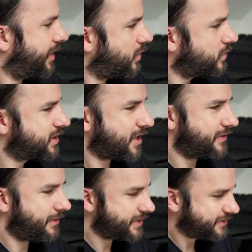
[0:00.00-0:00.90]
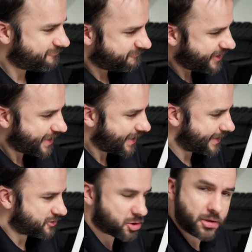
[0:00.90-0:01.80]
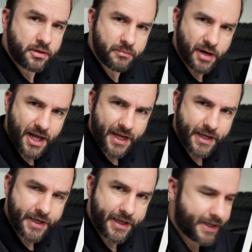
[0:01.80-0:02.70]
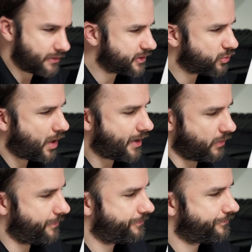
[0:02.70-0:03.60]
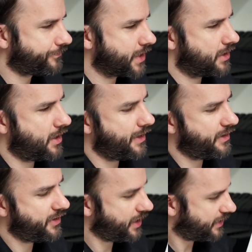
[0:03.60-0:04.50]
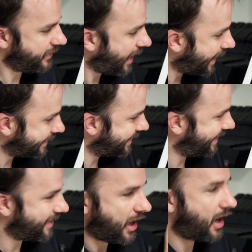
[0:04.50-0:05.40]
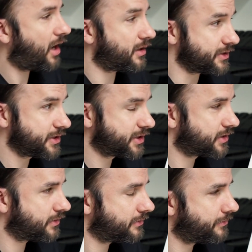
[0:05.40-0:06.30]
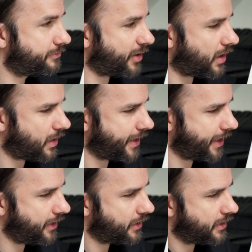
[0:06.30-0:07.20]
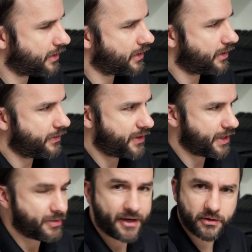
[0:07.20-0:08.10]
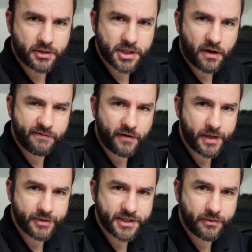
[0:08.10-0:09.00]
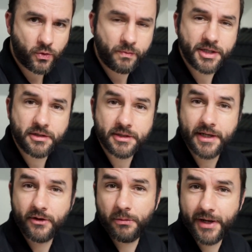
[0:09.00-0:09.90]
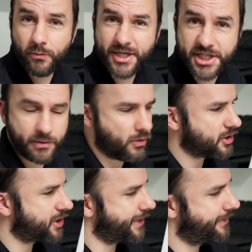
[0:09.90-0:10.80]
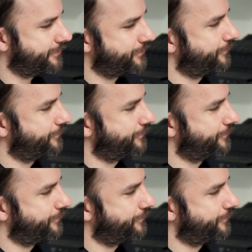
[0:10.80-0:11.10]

but also there isn't really a true black in here as well and I think that is enhanced by the platinum gloss art fiber so it almost looks a little bit wishy-washy